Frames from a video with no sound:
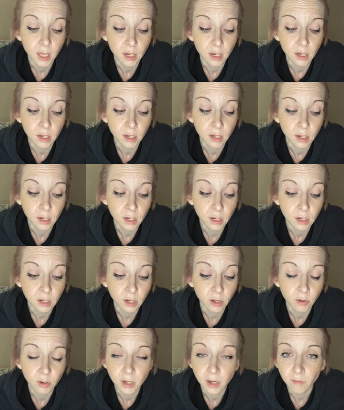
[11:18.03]
And, you
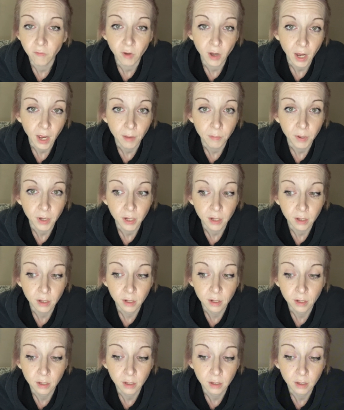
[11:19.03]
know, it never happened,
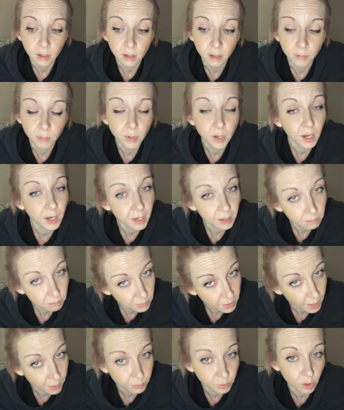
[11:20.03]
but I
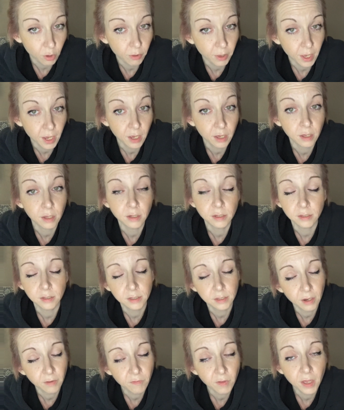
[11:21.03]
kept all that.
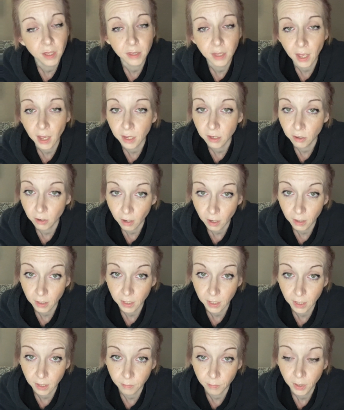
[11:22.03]
Stuff like that you gotta
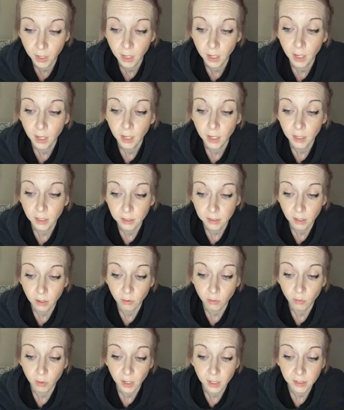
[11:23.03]
keep. So
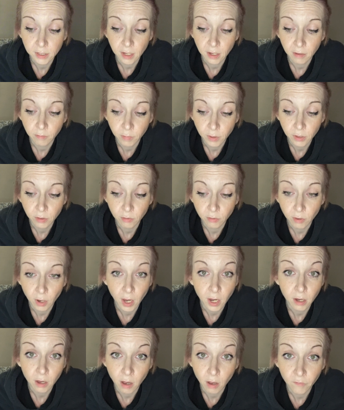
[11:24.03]
when I say I've been through
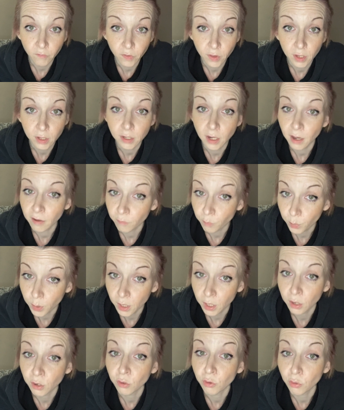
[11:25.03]
high conflict, I've
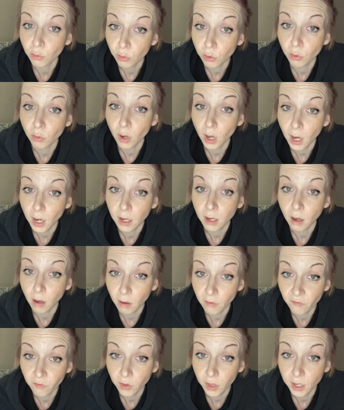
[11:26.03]
been through high
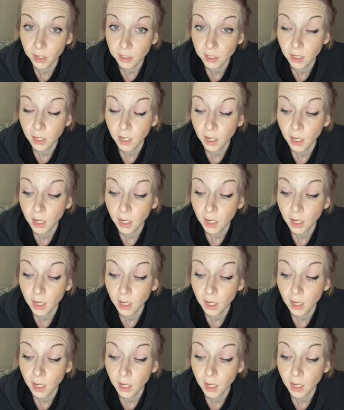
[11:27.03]
conflict.